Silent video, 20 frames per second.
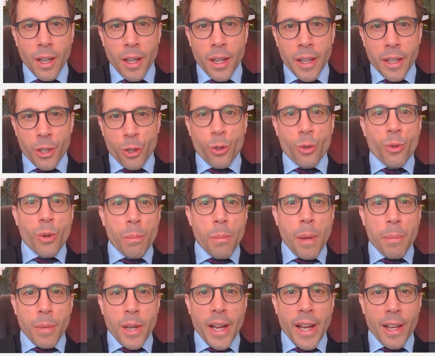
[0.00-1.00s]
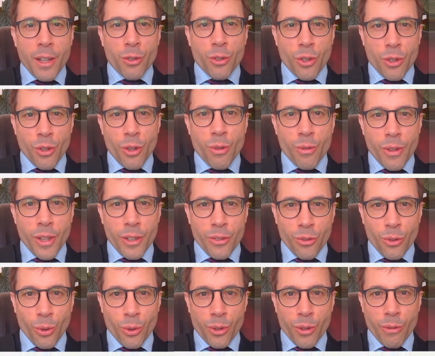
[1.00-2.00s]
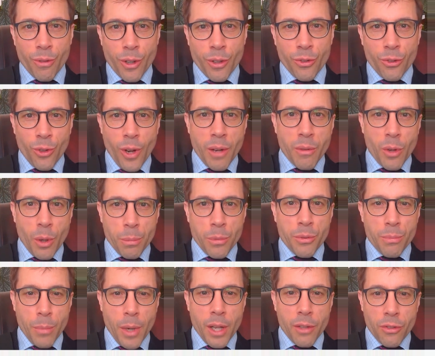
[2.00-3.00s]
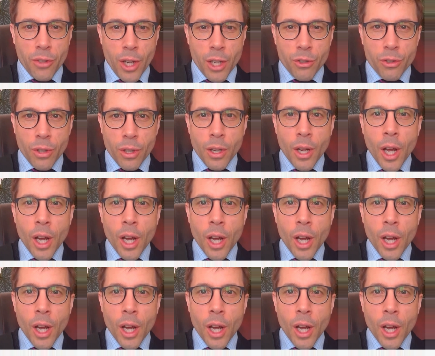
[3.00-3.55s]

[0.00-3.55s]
You should remember how to do this sort of constrained optimization